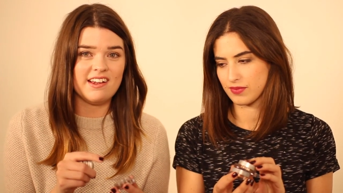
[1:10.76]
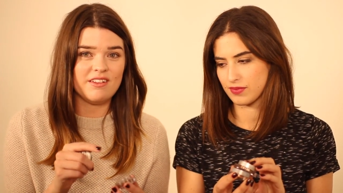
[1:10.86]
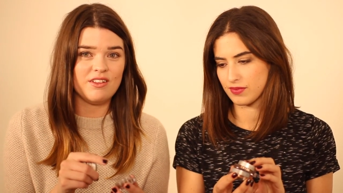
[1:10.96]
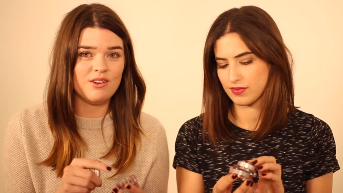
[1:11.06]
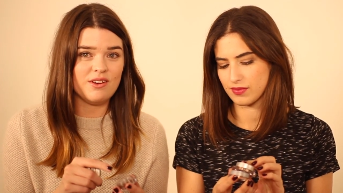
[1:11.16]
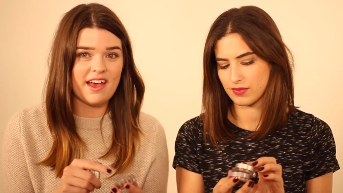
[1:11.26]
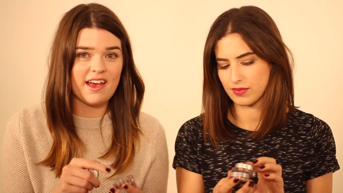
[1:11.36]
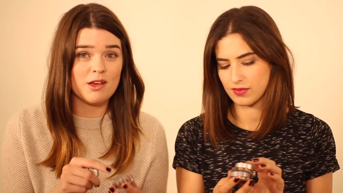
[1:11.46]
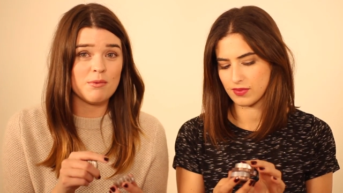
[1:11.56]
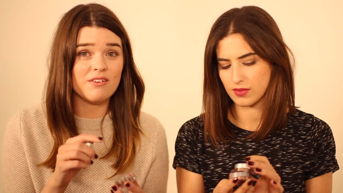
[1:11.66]
Speaker 1: in the
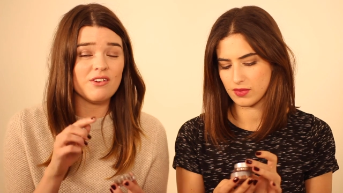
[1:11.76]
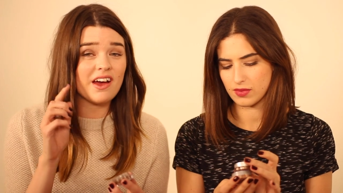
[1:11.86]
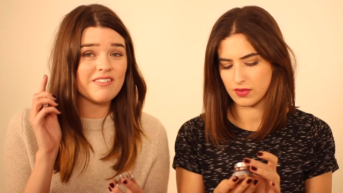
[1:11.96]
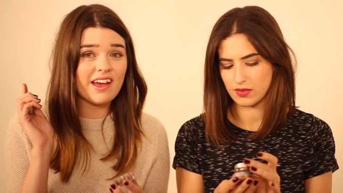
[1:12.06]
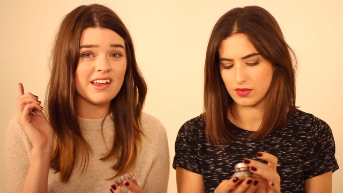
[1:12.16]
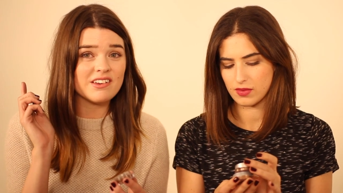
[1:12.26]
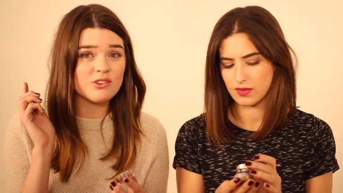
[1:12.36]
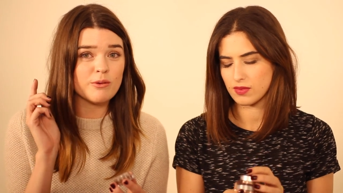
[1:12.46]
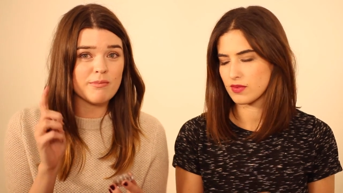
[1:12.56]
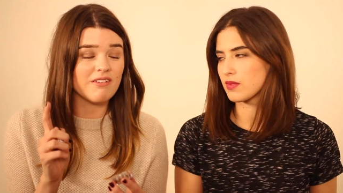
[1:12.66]
UK, but if you're ever heading
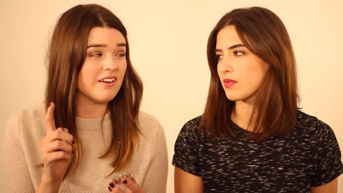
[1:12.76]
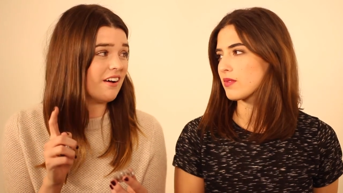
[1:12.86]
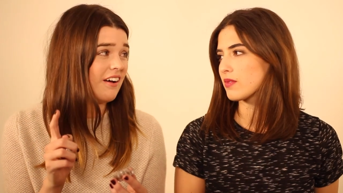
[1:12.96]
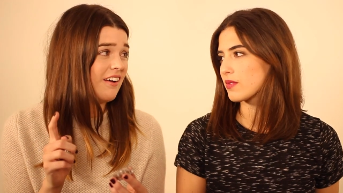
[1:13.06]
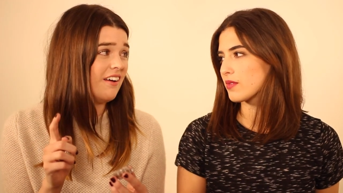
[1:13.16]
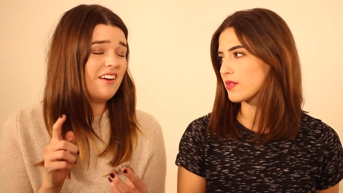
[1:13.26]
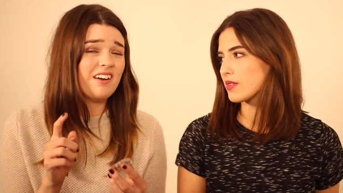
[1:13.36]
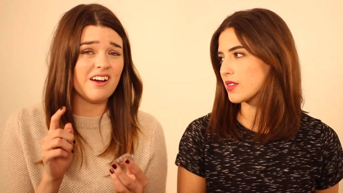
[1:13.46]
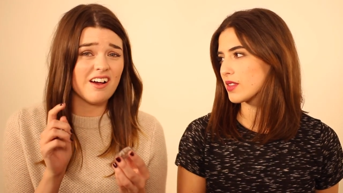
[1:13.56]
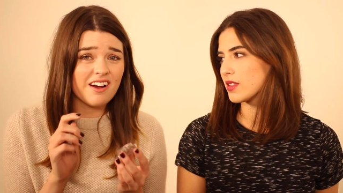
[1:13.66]
to America,
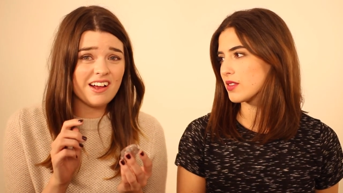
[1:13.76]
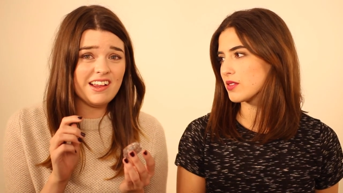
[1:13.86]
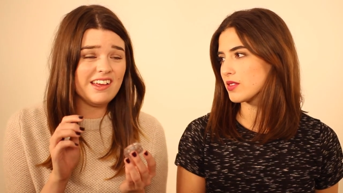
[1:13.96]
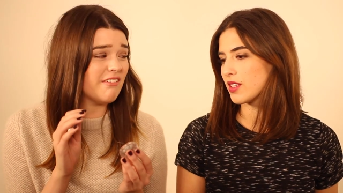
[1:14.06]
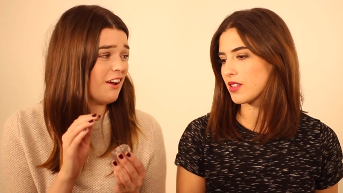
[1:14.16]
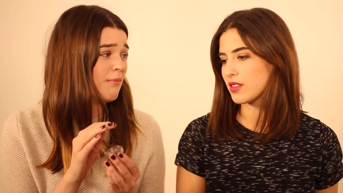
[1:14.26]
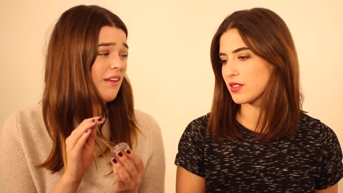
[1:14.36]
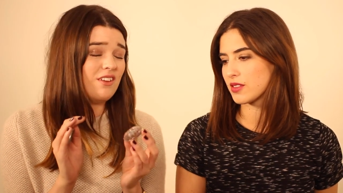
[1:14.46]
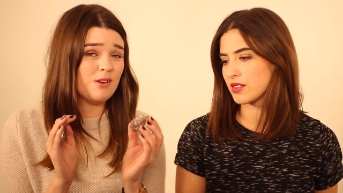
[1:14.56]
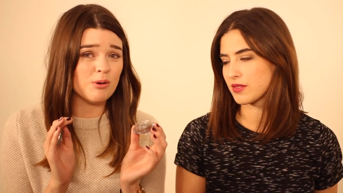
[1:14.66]
I highly
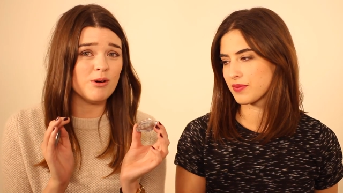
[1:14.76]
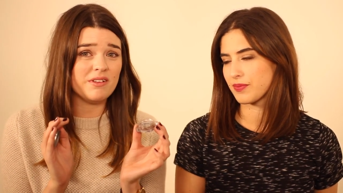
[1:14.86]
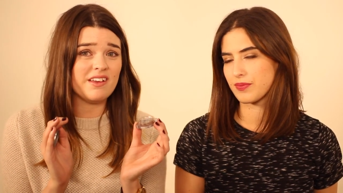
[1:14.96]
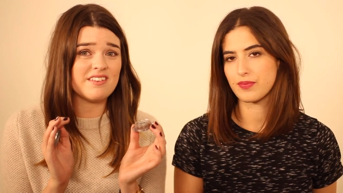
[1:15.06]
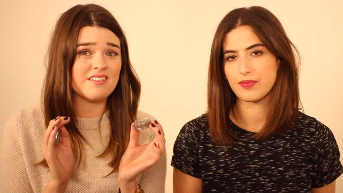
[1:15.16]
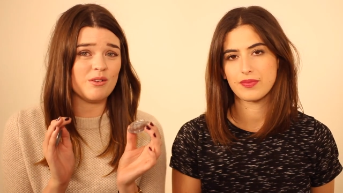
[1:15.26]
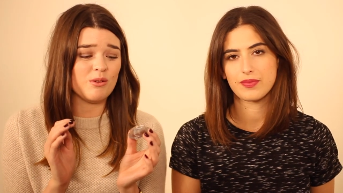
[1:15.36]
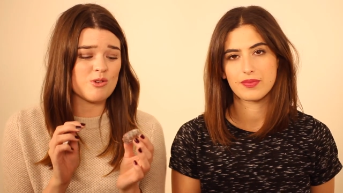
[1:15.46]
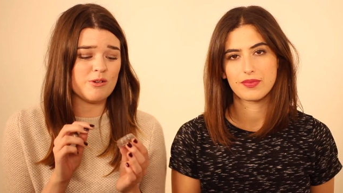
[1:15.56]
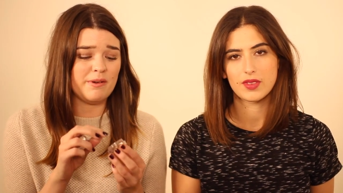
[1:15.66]
recommend that you pop this on your
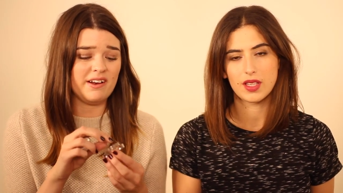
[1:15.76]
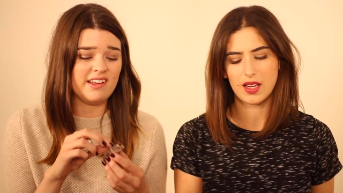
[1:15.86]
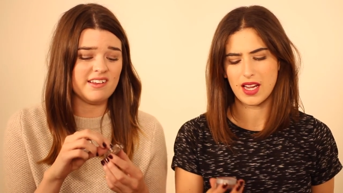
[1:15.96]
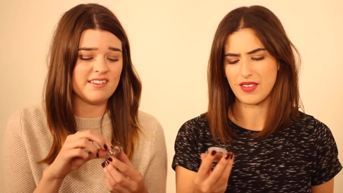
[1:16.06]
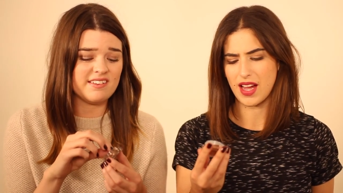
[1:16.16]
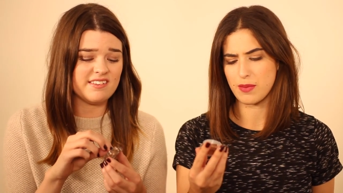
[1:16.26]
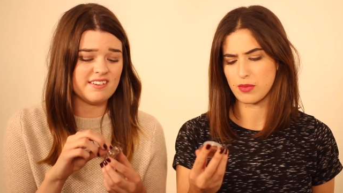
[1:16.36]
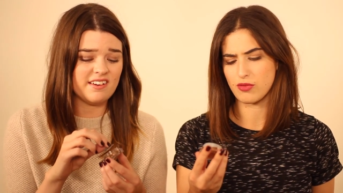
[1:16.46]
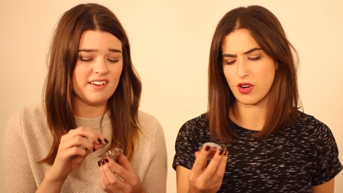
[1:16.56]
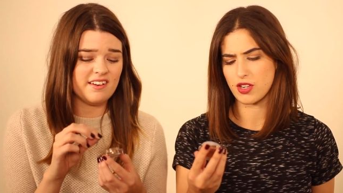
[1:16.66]
shopping list. I
Speaker 2: have Amber
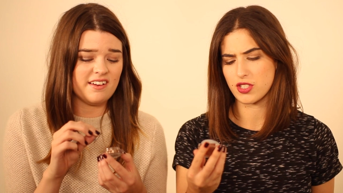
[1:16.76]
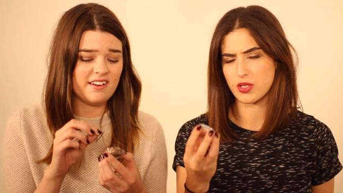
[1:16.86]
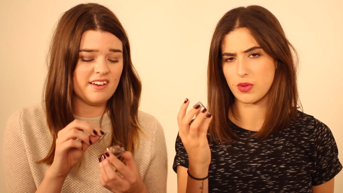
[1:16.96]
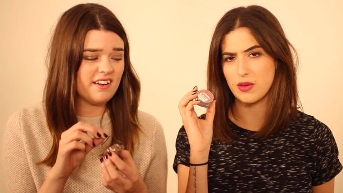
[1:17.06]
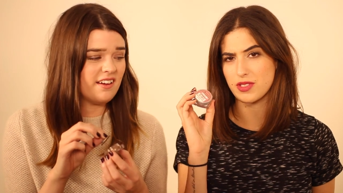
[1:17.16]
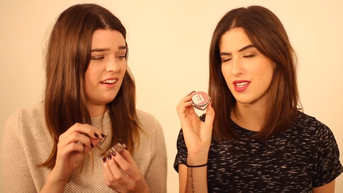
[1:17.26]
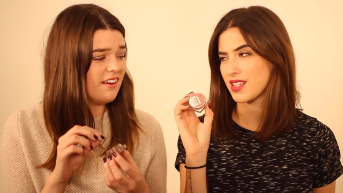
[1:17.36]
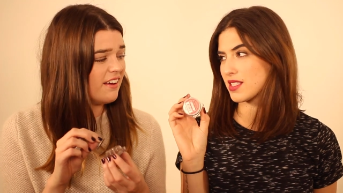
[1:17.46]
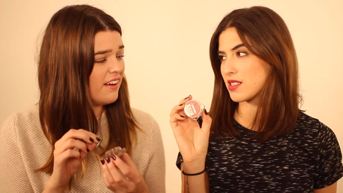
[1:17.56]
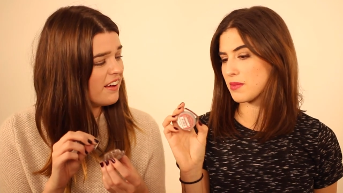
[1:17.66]
Rush as well, which I
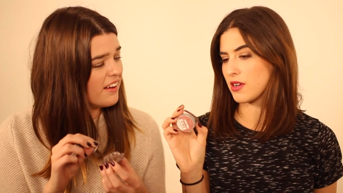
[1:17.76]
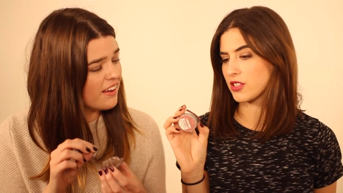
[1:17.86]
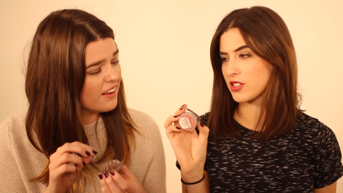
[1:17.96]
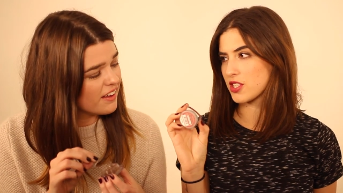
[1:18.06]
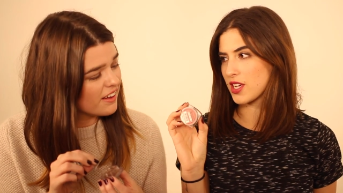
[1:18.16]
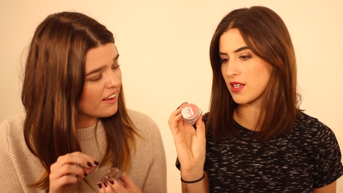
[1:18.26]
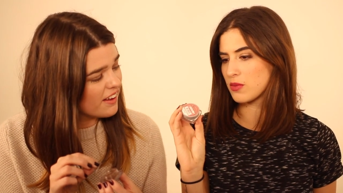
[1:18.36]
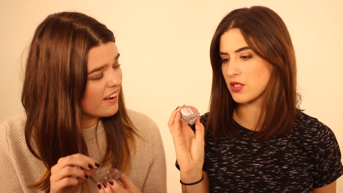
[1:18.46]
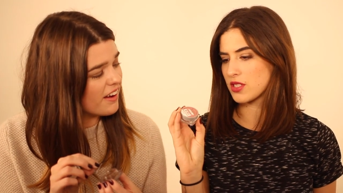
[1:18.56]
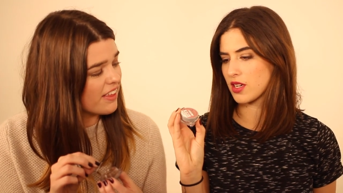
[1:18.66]
think is an American shade,
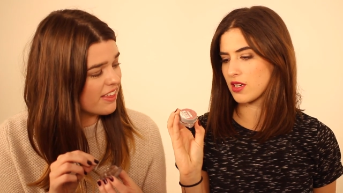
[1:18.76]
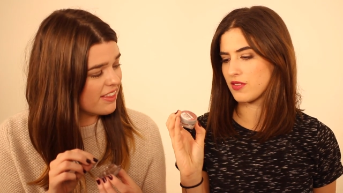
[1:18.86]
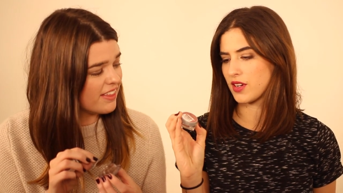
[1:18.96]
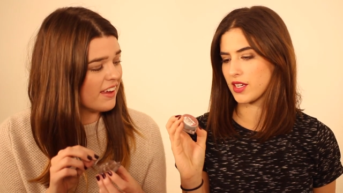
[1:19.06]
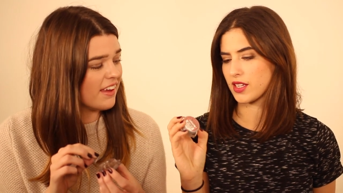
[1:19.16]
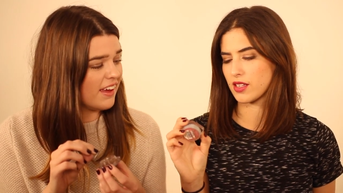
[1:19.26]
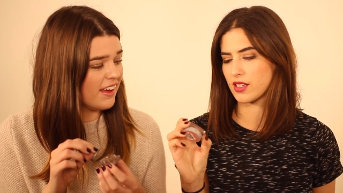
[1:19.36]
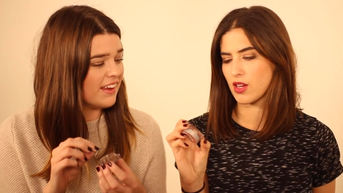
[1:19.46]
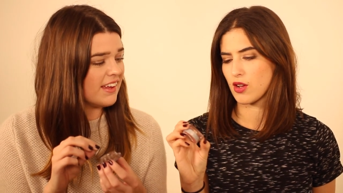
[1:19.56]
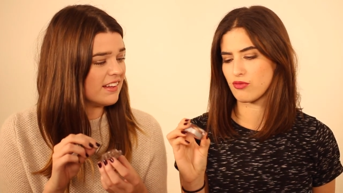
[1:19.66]
which is kind of like
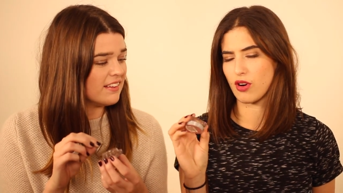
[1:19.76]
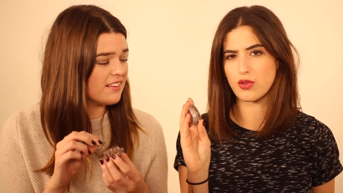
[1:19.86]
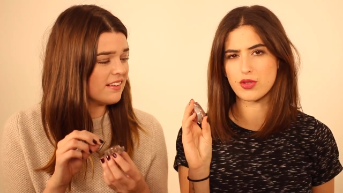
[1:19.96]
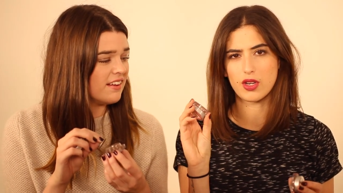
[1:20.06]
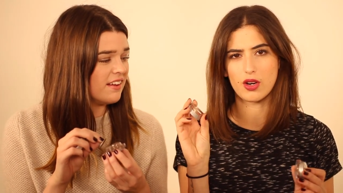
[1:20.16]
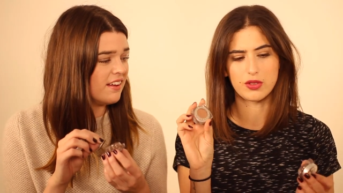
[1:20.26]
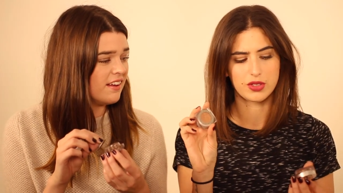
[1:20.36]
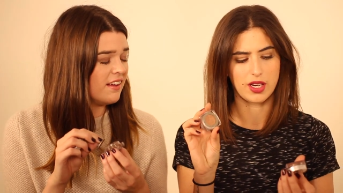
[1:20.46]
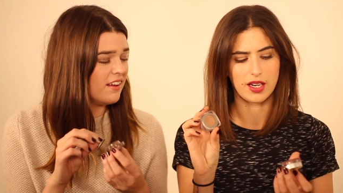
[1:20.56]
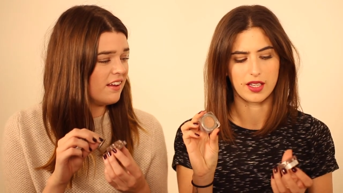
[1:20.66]
a rose gold
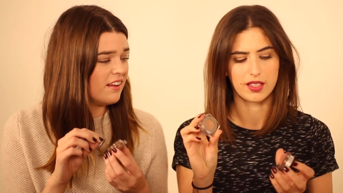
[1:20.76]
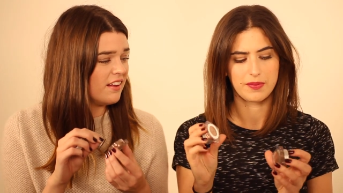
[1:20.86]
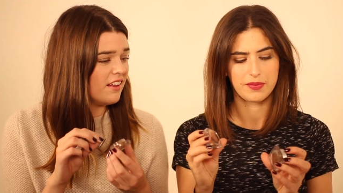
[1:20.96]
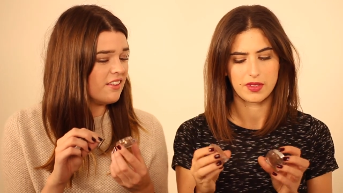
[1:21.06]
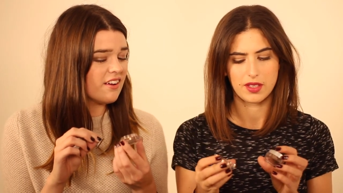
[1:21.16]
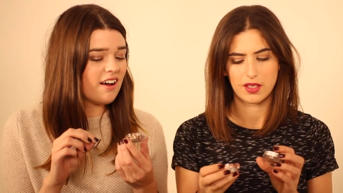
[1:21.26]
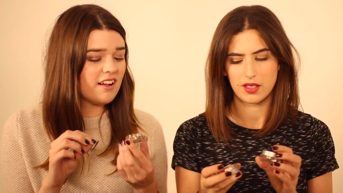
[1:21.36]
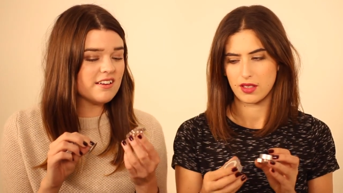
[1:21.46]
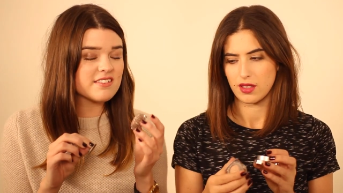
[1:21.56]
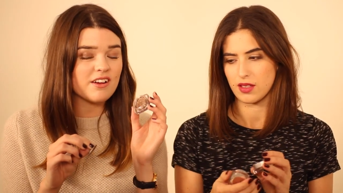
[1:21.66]
colour.
Speaker 1: The
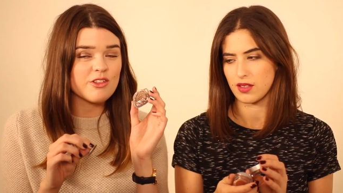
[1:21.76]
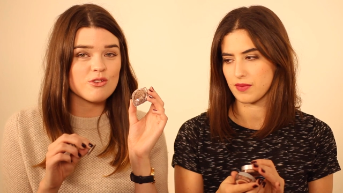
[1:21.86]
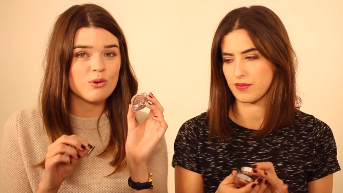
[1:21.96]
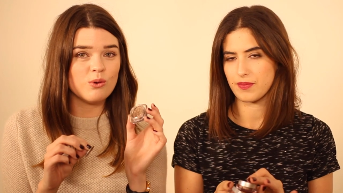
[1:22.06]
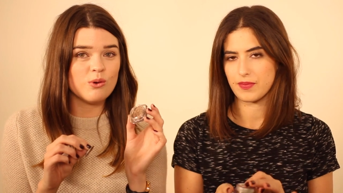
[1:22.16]
colours are just